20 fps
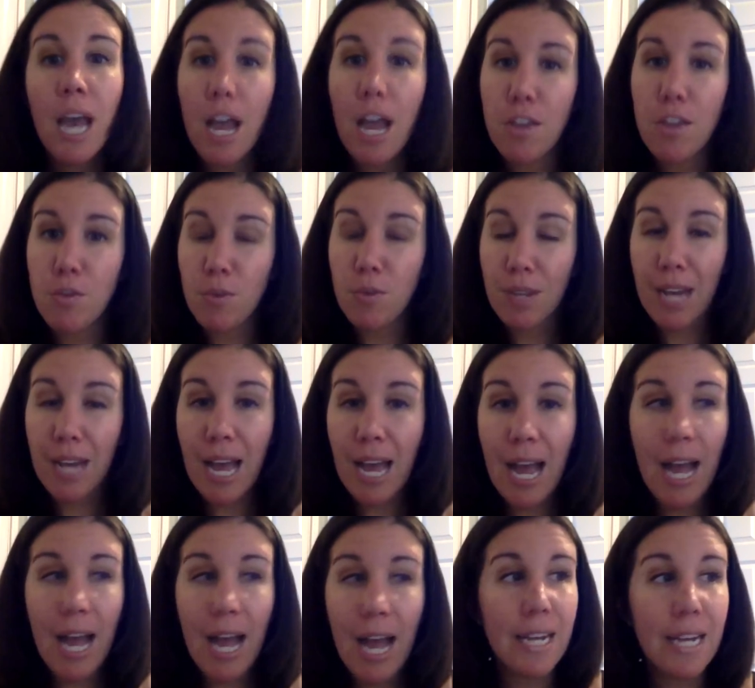And you can
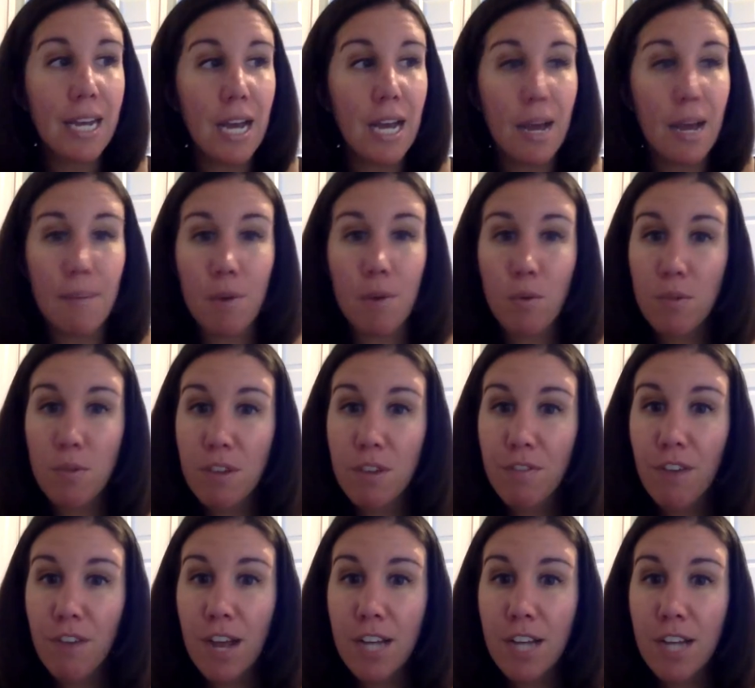add a
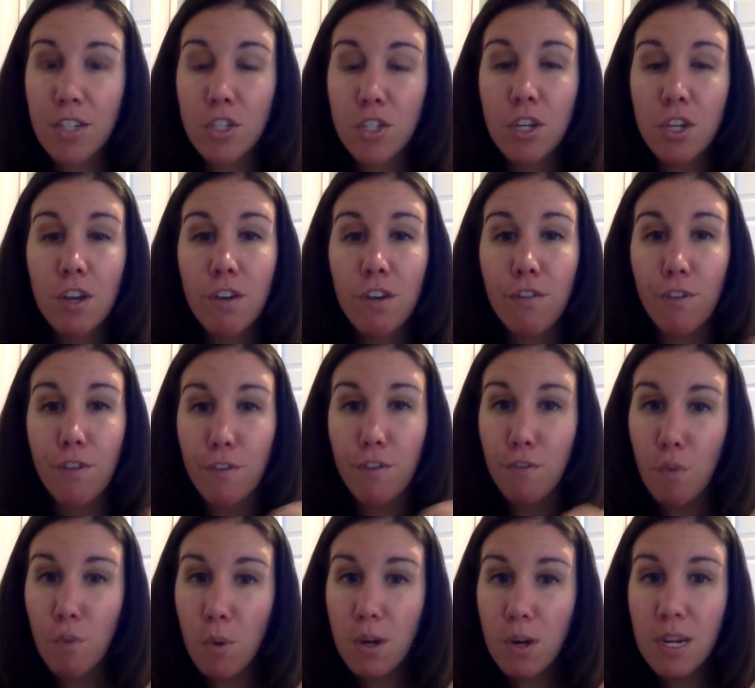refresh for
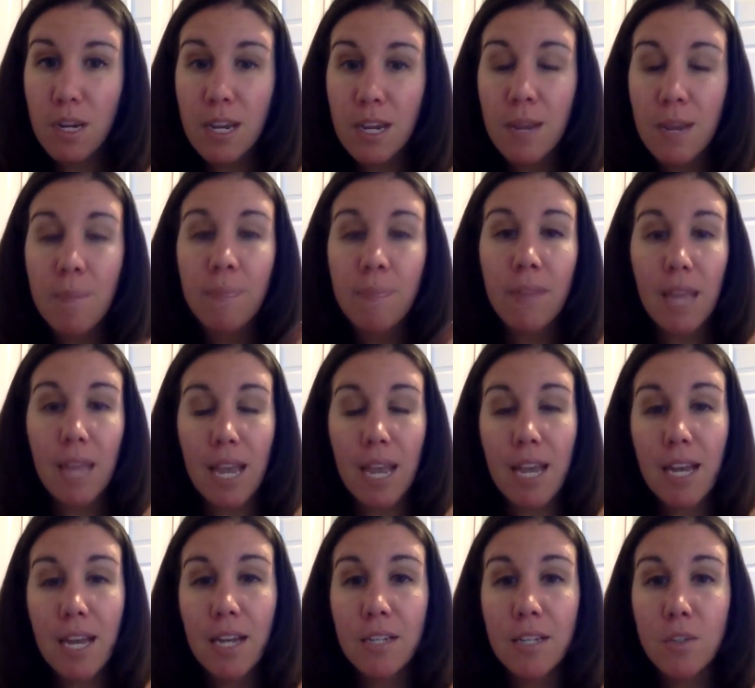$40
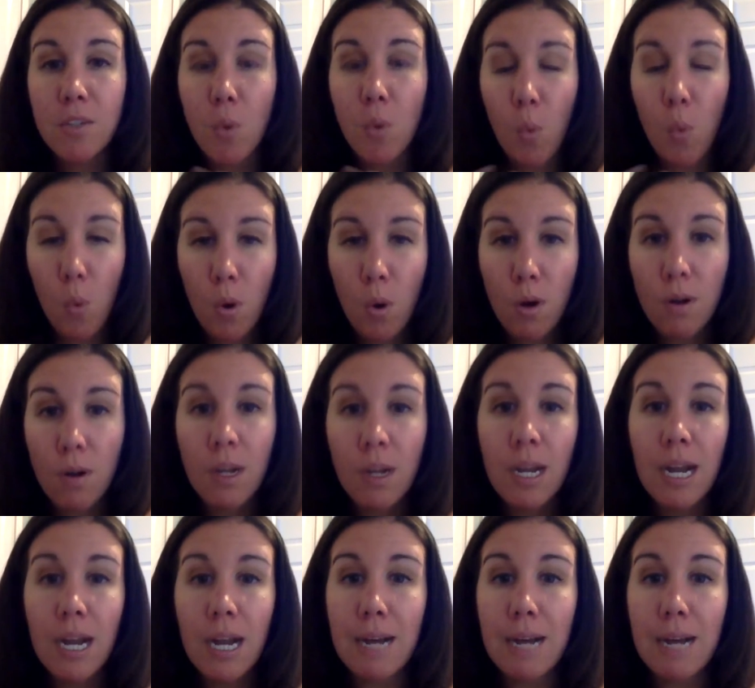and or
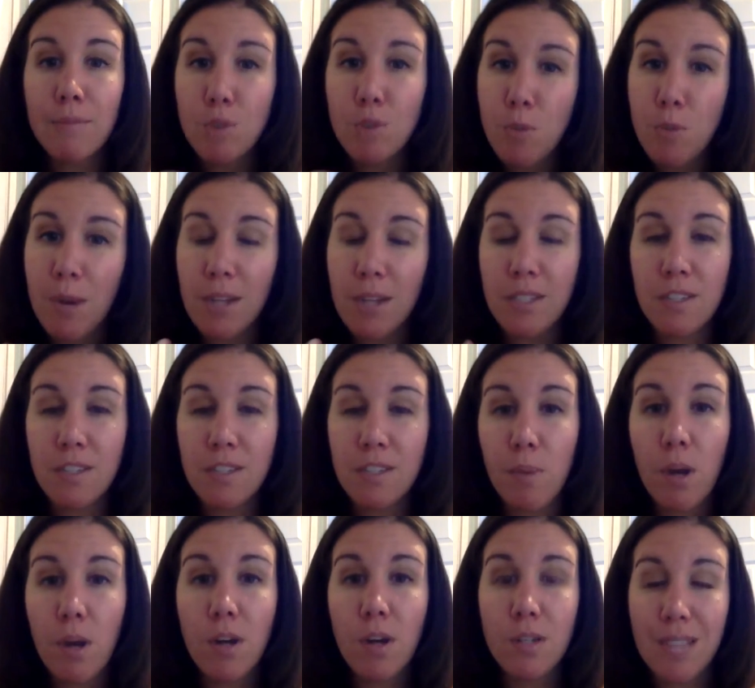two boxes of
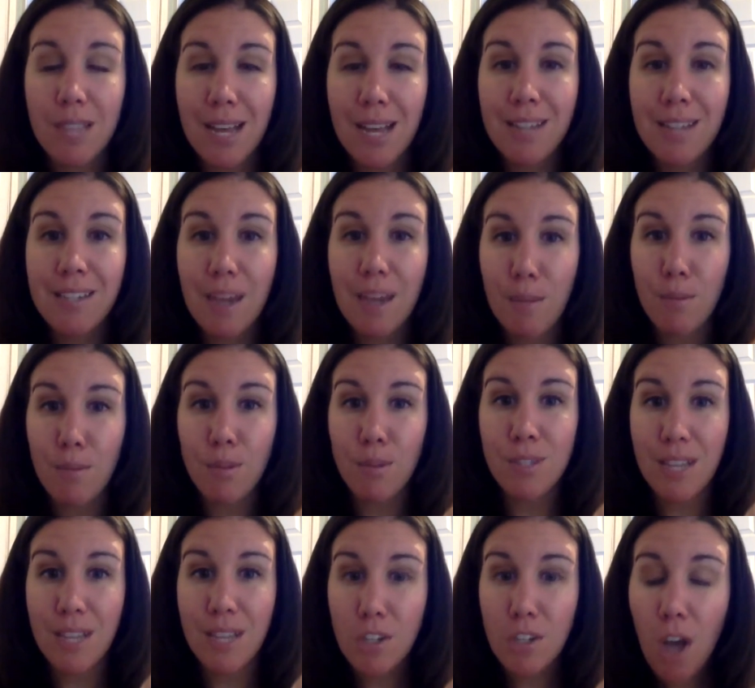bars at
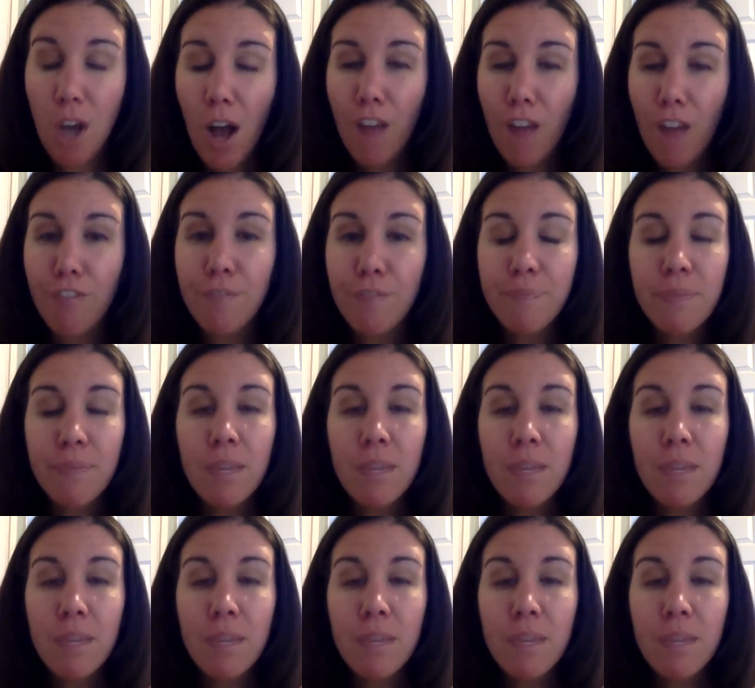10% off.